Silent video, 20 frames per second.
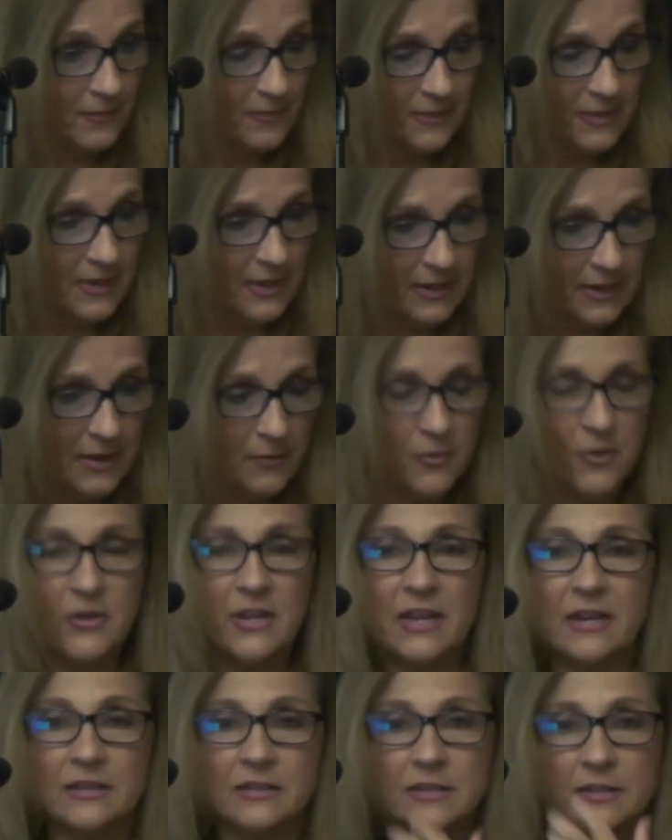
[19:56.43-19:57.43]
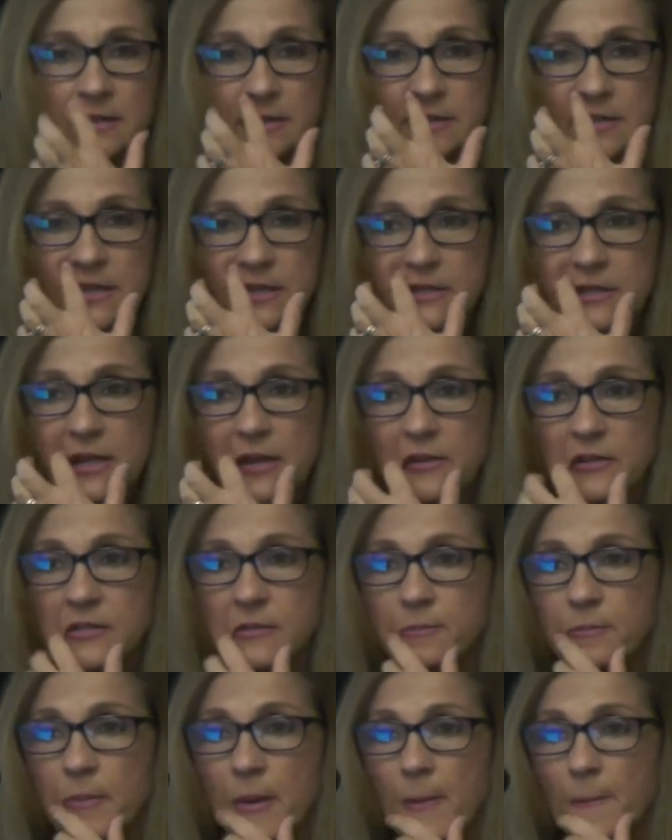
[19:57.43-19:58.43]
and I won't get into the details,
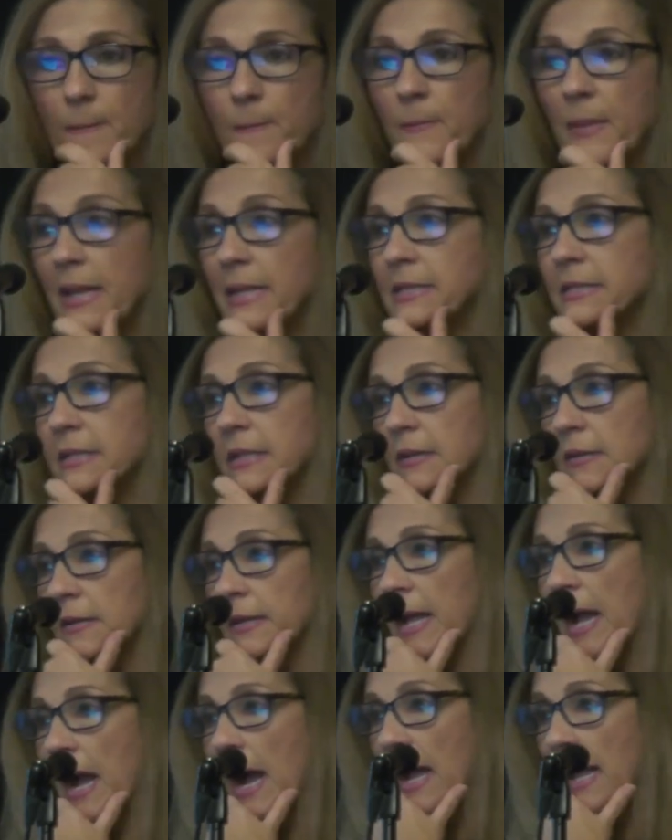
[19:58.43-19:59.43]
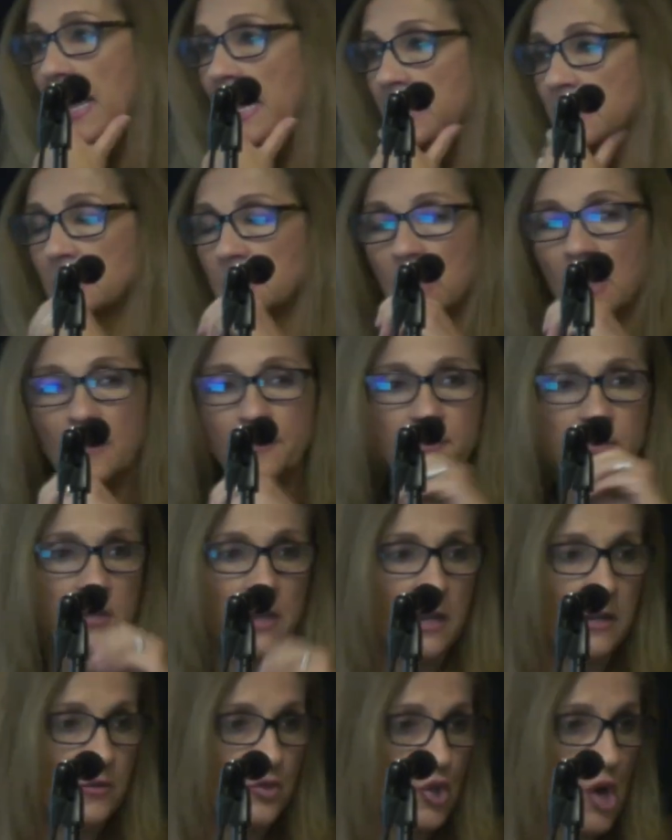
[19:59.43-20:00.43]
but basically I had left
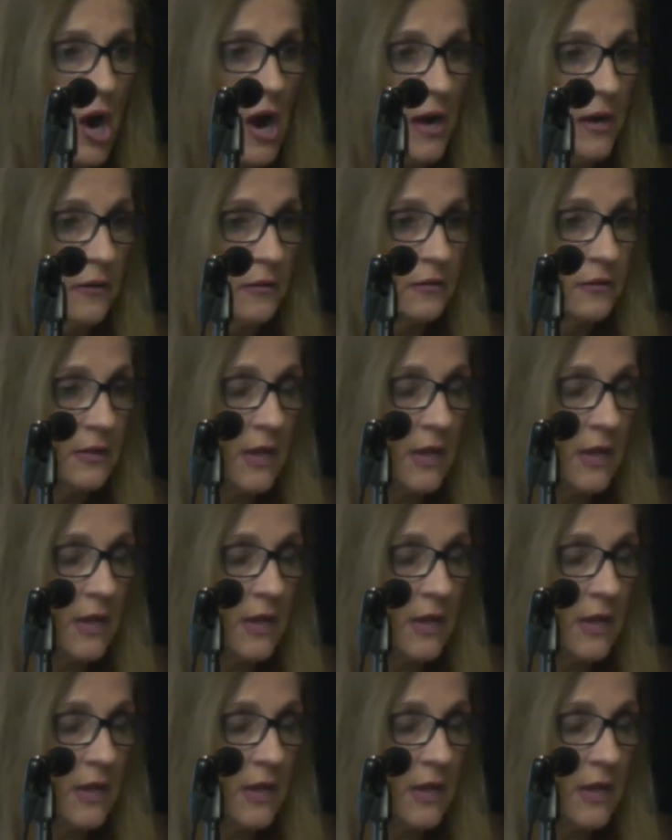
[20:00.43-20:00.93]
a child